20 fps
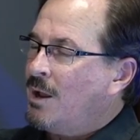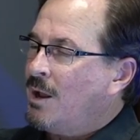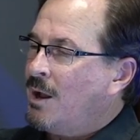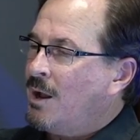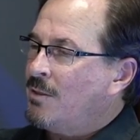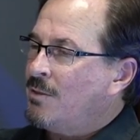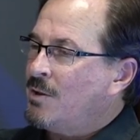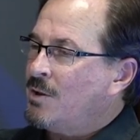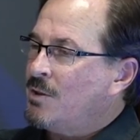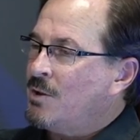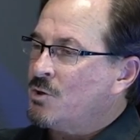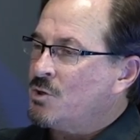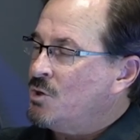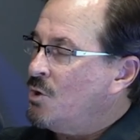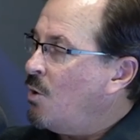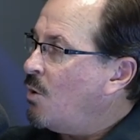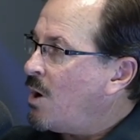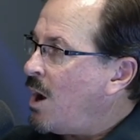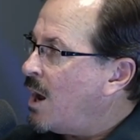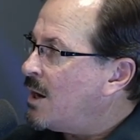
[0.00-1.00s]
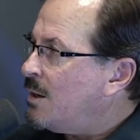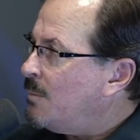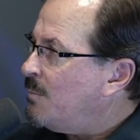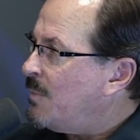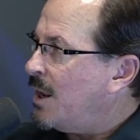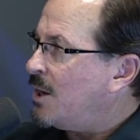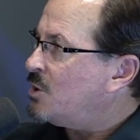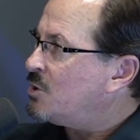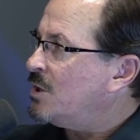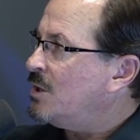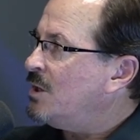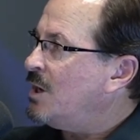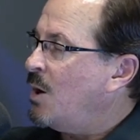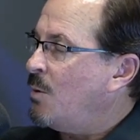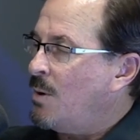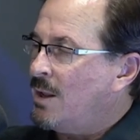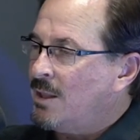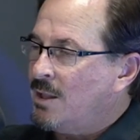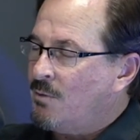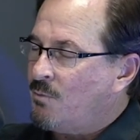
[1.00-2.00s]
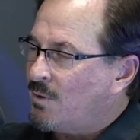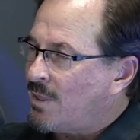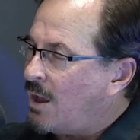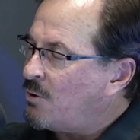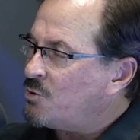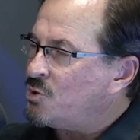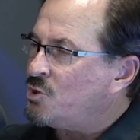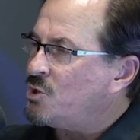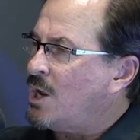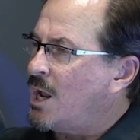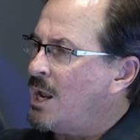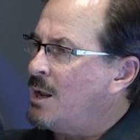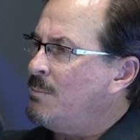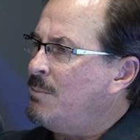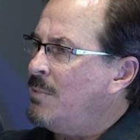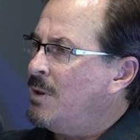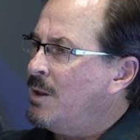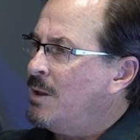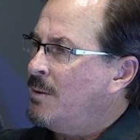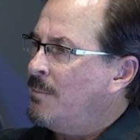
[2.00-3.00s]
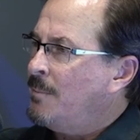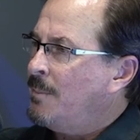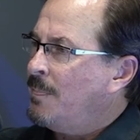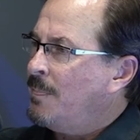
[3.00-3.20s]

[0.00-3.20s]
uh, that there's no condemnation and we live without shame